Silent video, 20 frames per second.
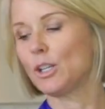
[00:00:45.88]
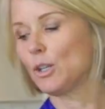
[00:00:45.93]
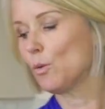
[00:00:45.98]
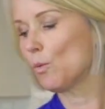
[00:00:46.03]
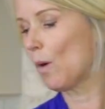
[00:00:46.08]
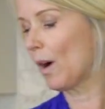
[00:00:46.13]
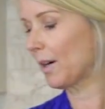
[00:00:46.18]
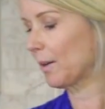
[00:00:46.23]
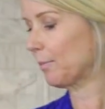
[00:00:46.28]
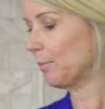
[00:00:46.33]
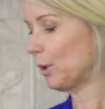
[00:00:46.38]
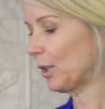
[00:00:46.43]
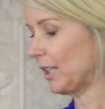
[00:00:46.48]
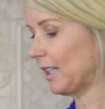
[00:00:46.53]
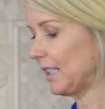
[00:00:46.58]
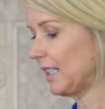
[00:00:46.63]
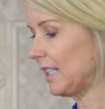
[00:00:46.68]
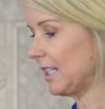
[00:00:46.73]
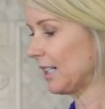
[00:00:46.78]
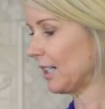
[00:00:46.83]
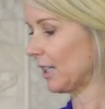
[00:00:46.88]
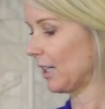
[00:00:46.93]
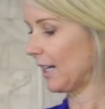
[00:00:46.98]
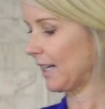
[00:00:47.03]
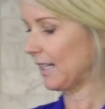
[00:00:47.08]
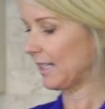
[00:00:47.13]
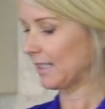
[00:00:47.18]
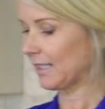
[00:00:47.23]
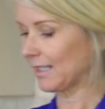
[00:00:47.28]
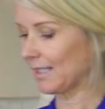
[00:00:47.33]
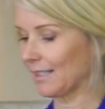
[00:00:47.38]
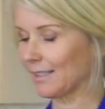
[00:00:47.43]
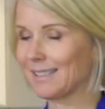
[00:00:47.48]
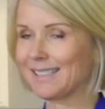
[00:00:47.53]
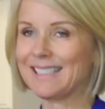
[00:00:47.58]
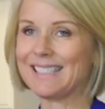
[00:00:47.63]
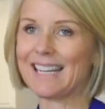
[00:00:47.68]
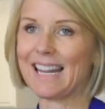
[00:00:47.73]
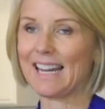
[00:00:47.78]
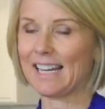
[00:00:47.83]
you want to put in here is
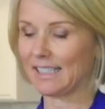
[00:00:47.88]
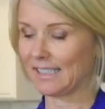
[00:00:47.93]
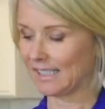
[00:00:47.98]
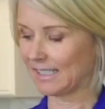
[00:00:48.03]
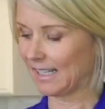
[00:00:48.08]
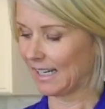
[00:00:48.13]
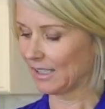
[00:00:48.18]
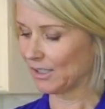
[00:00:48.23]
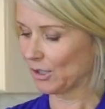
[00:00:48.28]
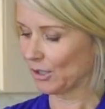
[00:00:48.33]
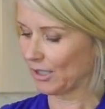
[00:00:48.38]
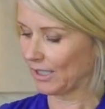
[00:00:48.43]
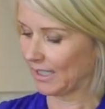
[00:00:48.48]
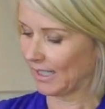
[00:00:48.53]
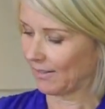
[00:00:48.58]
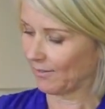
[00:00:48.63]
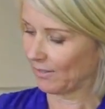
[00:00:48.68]
dates. Dates are going to